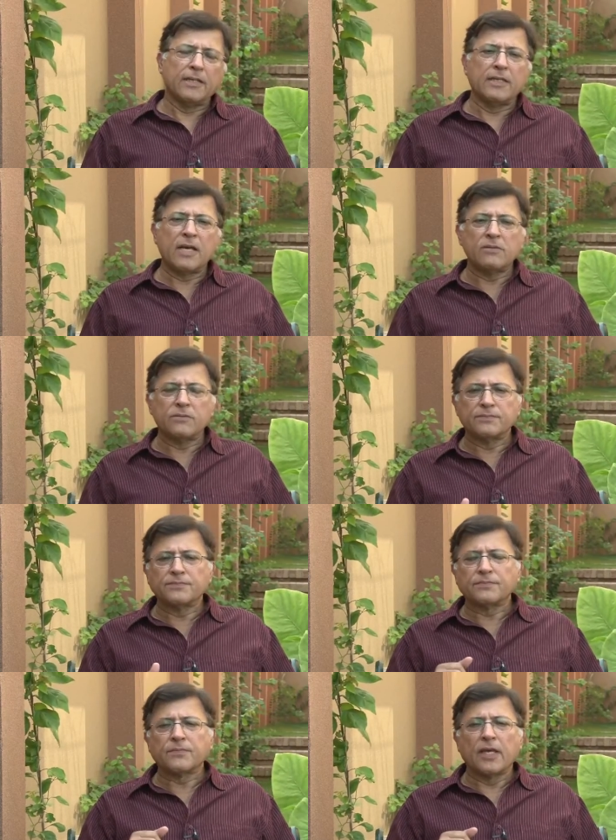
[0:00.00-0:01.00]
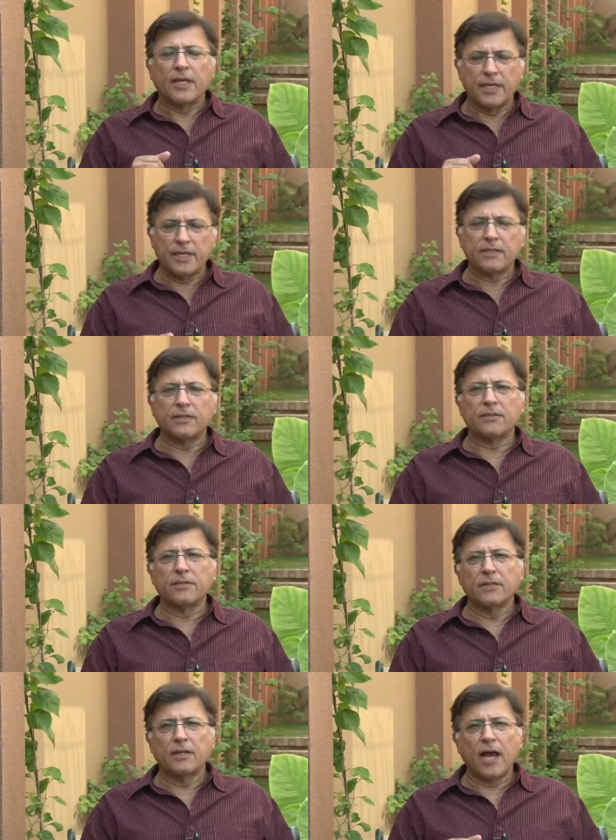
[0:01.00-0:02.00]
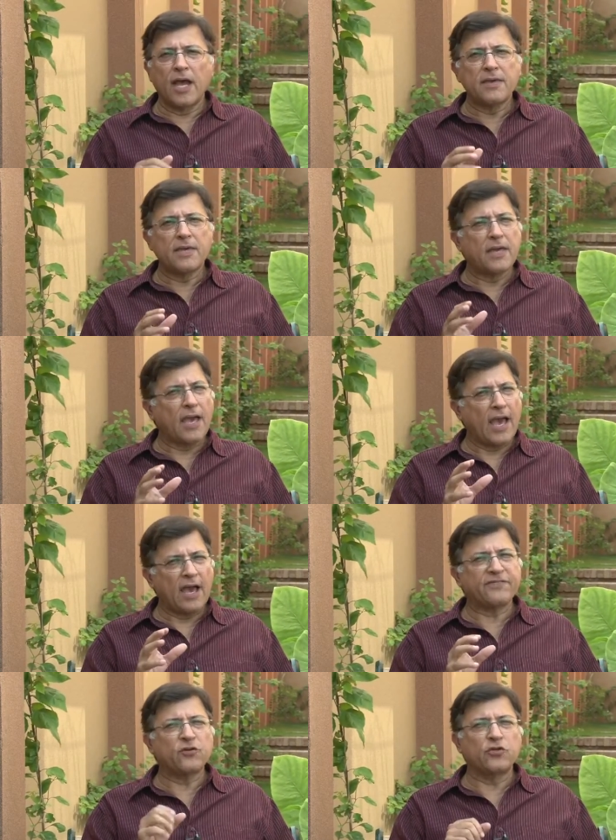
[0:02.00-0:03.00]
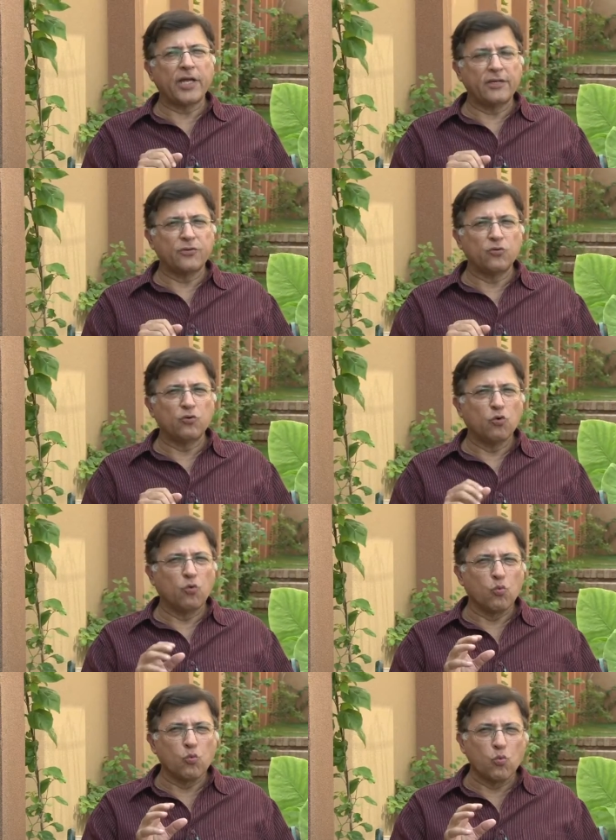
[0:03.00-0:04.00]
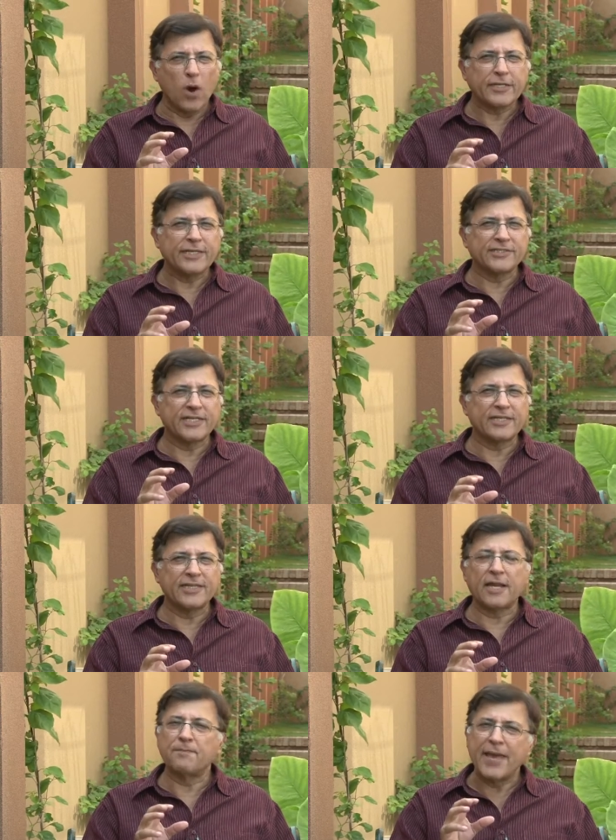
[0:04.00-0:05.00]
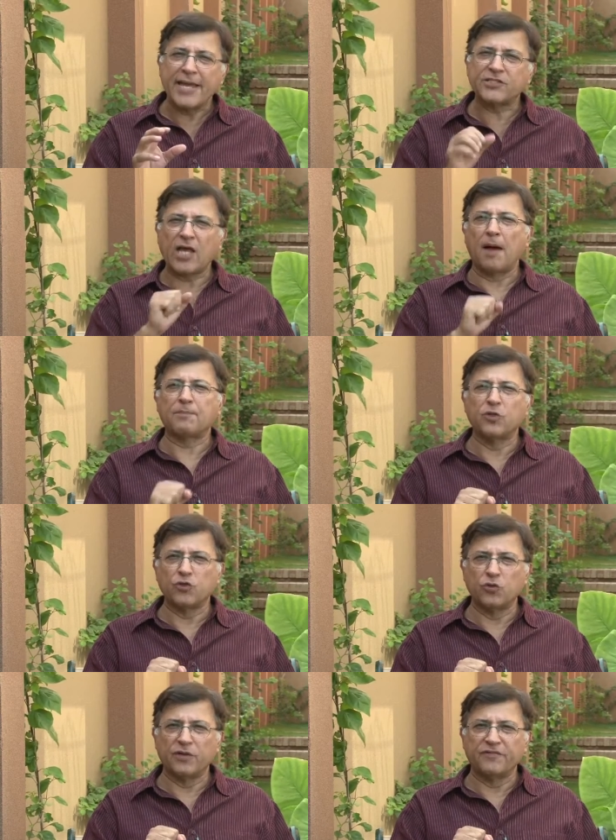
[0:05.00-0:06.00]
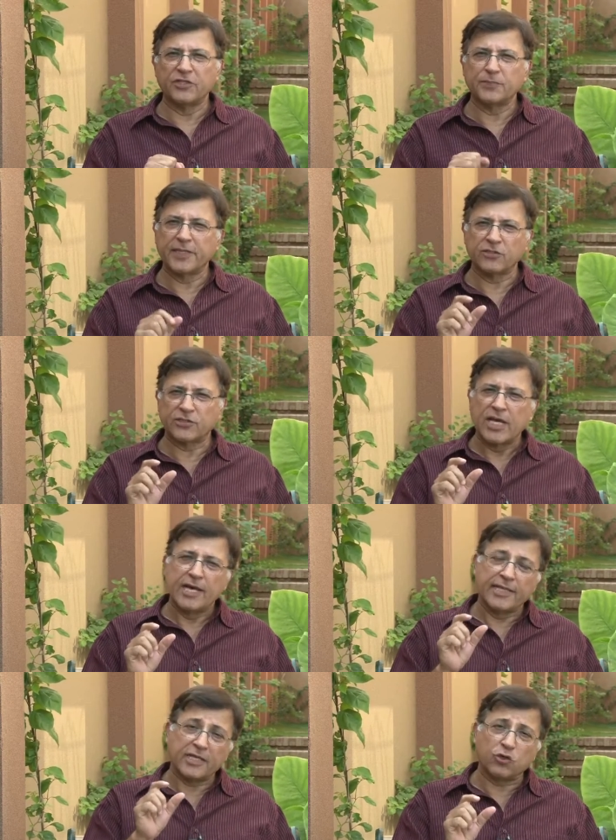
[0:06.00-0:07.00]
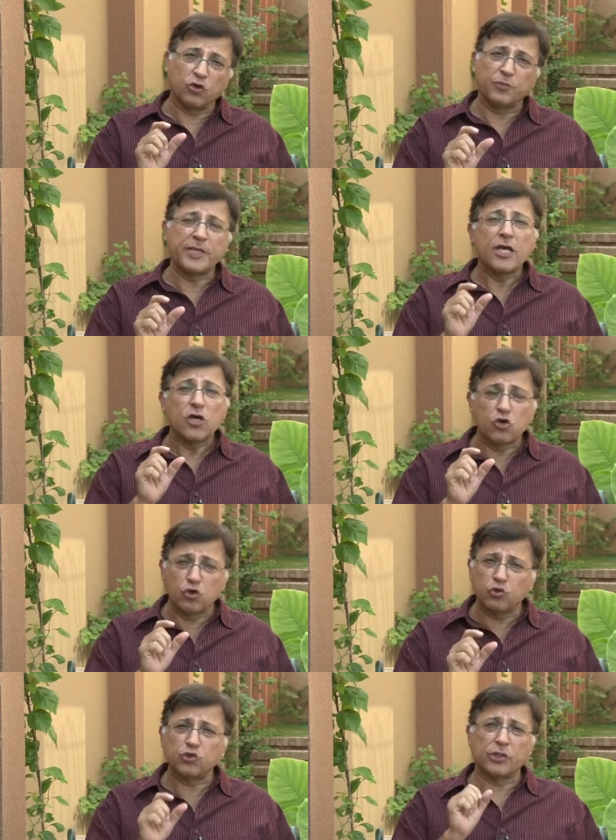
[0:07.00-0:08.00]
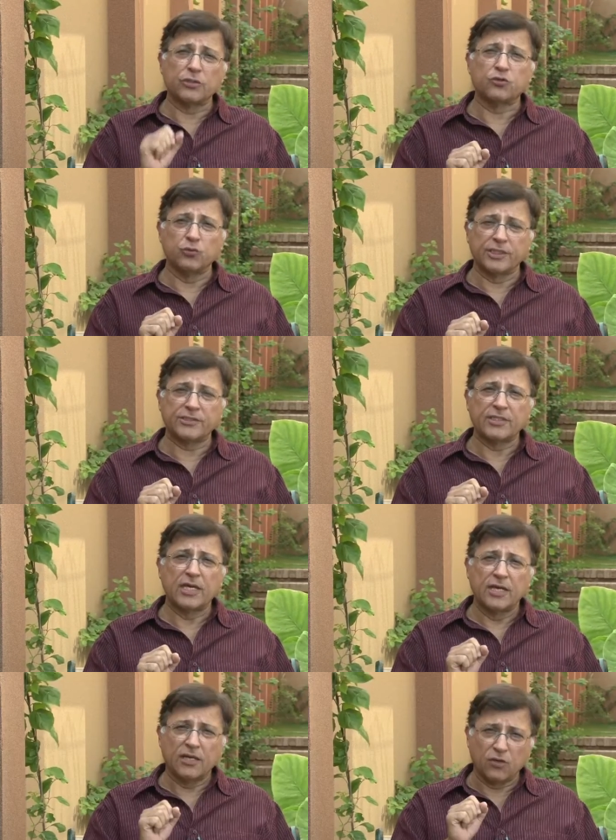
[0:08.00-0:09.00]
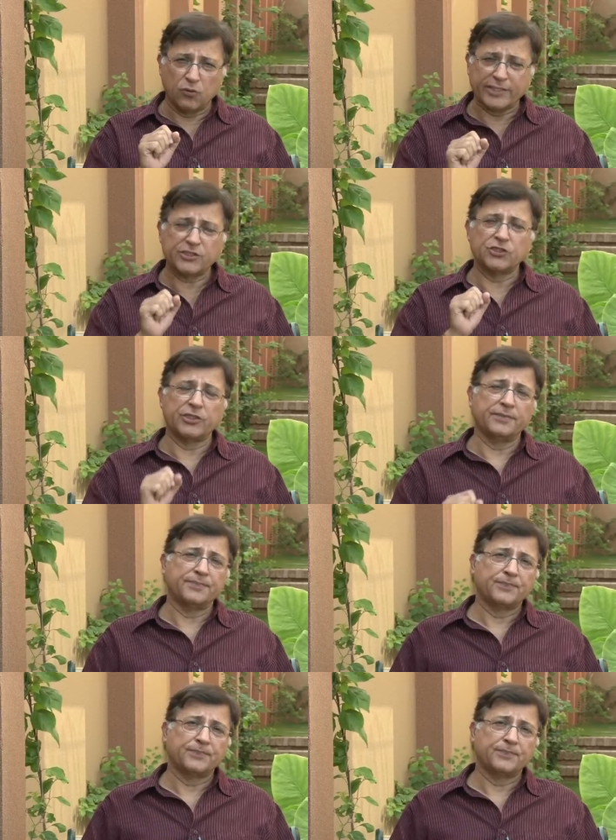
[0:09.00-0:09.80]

Now, here I have to tell you what is it that makes up the universe because that's going to be crucial to this question.